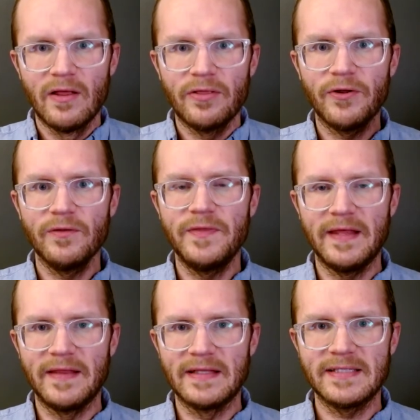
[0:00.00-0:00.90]
Third
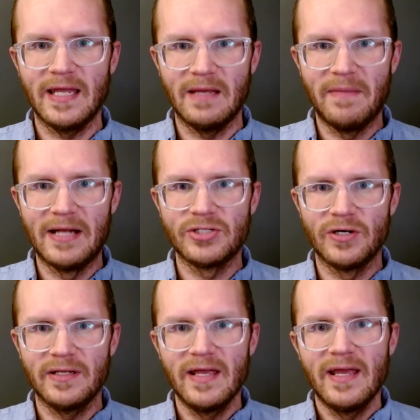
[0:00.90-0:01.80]
thing that's getting
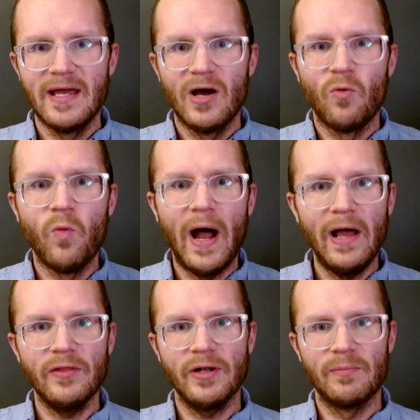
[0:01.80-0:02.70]
measured
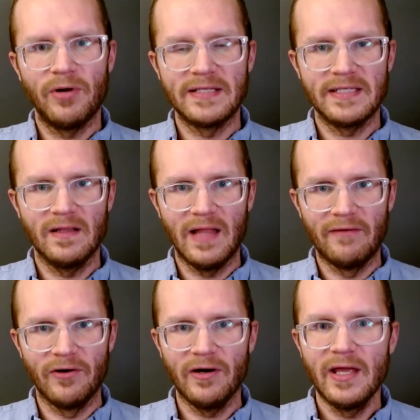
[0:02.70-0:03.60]
while they're pressing the
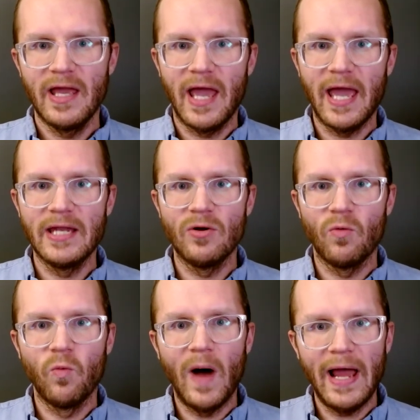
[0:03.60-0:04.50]
lever and
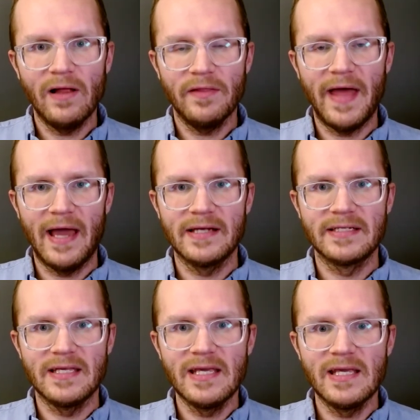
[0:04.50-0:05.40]
while that
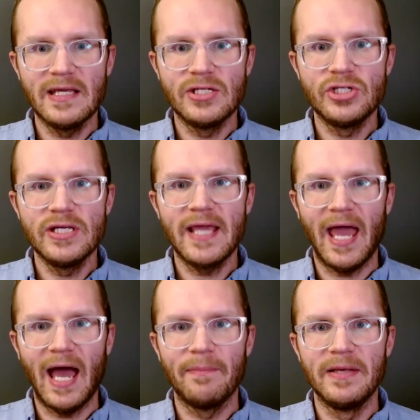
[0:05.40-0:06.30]
EEG
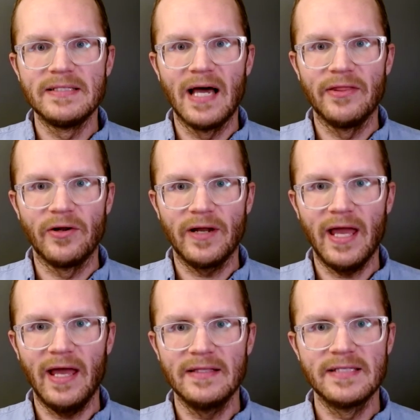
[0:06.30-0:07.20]
cap is on their
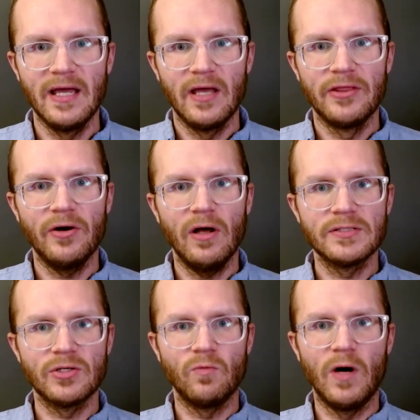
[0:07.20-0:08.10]
heads, they're
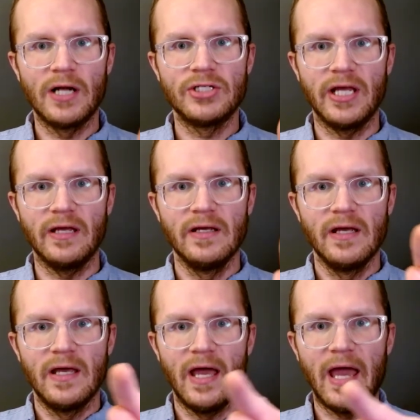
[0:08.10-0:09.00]
also watching
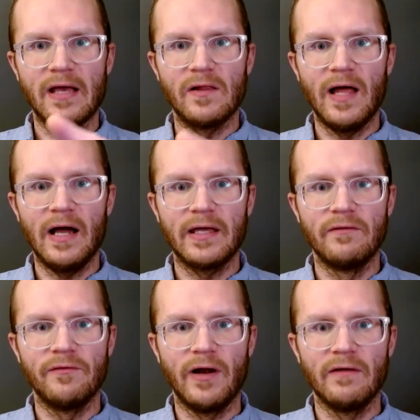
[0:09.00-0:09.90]
a clock in
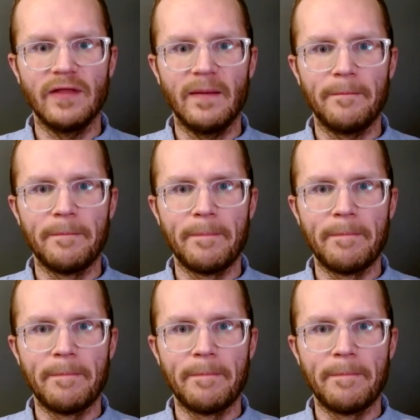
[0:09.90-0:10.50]
front of them.